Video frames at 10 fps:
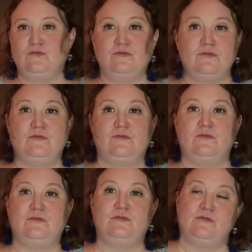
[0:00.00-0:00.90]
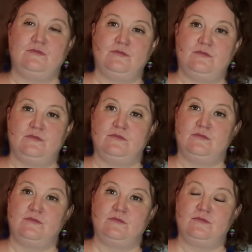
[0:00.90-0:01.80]

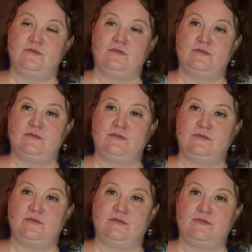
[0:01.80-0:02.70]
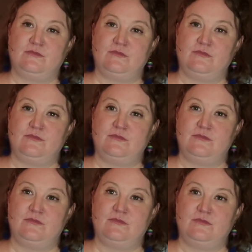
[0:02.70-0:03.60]

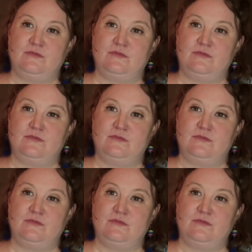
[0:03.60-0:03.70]
The person shown says nothing.